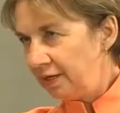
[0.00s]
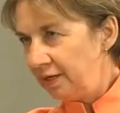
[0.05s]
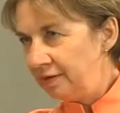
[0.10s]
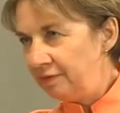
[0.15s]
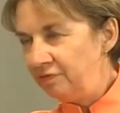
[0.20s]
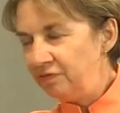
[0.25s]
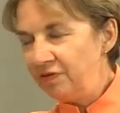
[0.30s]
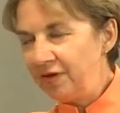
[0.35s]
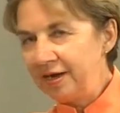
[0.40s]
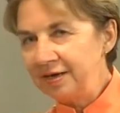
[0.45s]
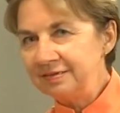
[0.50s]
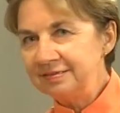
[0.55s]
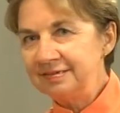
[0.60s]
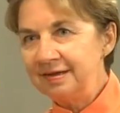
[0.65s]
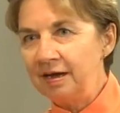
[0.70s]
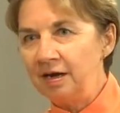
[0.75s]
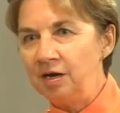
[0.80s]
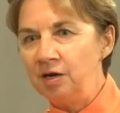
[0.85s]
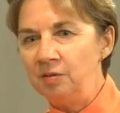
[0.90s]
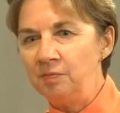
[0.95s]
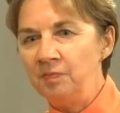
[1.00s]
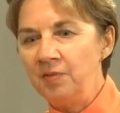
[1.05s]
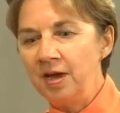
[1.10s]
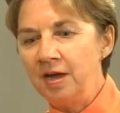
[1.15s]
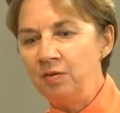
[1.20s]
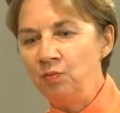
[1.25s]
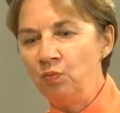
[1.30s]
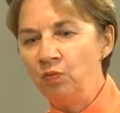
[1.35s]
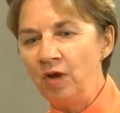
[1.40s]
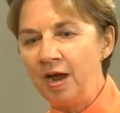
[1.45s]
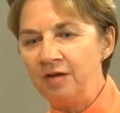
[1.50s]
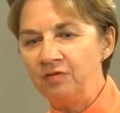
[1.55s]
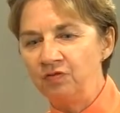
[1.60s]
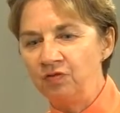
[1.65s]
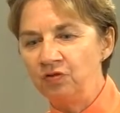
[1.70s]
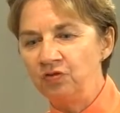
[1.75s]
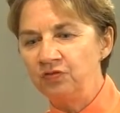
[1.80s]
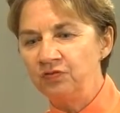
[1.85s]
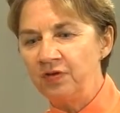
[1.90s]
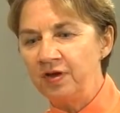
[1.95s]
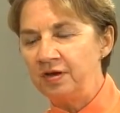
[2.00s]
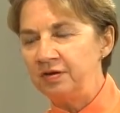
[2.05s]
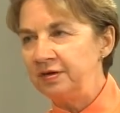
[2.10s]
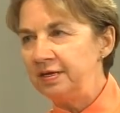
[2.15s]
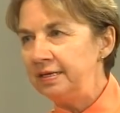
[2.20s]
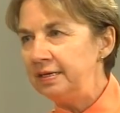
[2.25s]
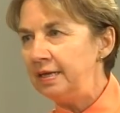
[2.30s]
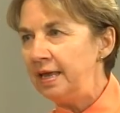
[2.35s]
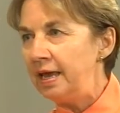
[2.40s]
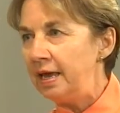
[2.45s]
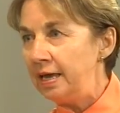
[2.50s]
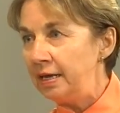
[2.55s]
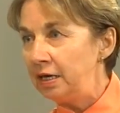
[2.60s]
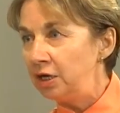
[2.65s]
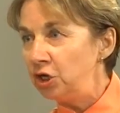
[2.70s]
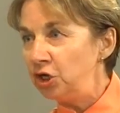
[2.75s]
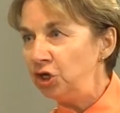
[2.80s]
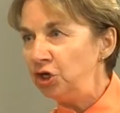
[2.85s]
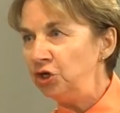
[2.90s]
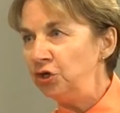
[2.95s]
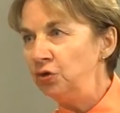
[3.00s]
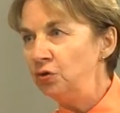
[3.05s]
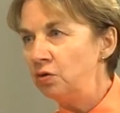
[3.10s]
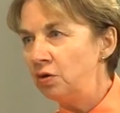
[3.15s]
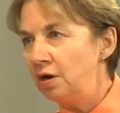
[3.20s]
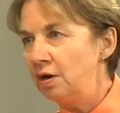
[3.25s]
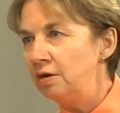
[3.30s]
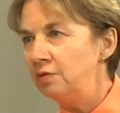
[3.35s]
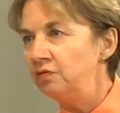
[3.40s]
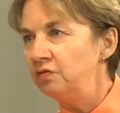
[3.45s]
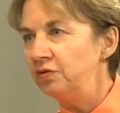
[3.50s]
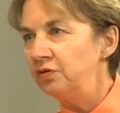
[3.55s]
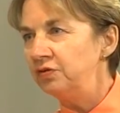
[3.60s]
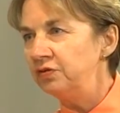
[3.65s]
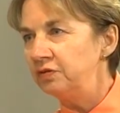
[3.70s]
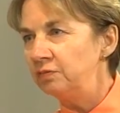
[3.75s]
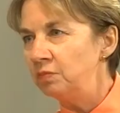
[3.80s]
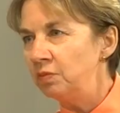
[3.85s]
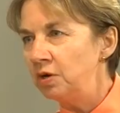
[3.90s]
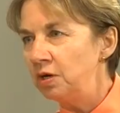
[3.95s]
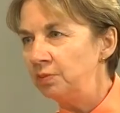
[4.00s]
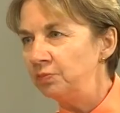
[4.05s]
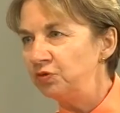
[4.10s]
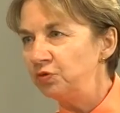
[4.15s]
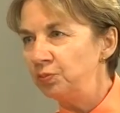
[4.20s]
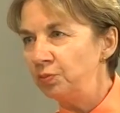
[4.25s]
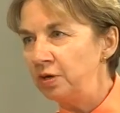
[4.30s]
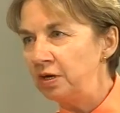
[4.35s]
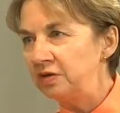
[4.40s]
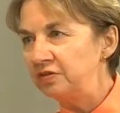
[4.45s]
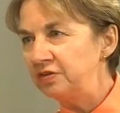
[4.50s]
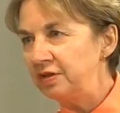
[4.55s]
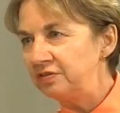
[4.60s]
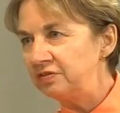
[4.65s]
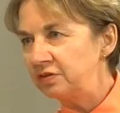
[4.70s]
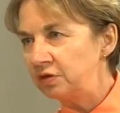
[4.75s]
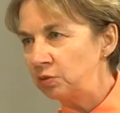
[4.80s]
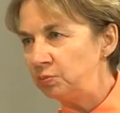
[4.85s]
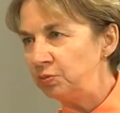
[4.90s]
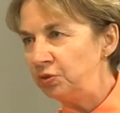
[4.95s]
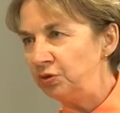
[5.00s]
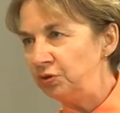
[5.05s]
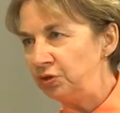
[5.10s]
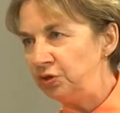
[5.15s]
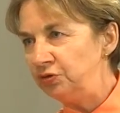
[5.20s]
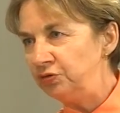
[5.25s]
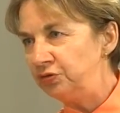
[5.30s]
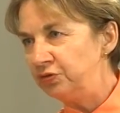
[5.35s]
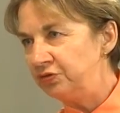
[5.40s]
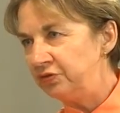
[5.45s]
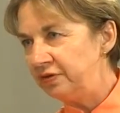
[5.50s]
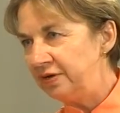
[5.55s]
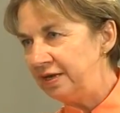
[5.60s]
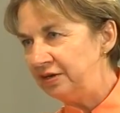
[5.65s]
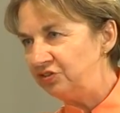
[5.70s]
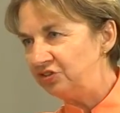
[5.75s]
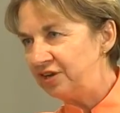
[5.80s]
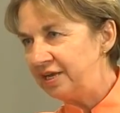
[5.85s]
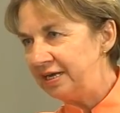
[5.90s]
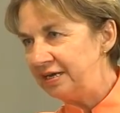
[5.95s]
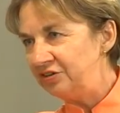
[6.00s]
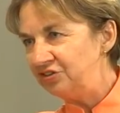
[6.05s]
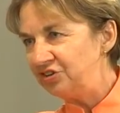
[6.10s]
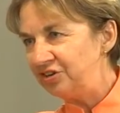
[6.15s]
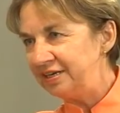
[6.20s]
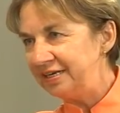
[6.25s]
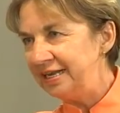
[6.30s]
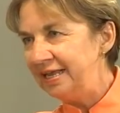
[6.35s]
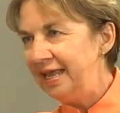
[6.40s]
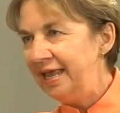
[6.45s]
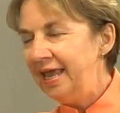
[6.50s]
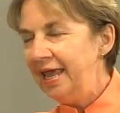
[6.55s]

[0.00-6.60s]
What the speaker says: In fact, I first found it at a Q conference in Palm Springs. That's the Computer Users in Education.